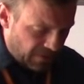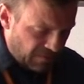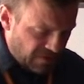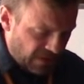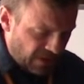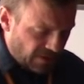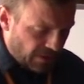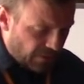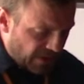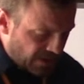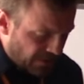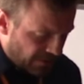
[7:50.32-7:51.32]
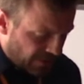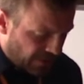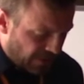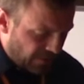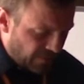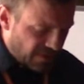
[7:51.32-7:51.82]
If standing directly on the
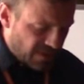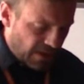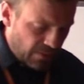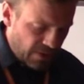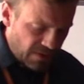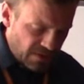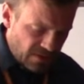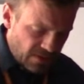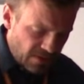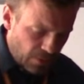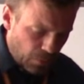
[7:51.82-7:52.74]
ground where the tower is,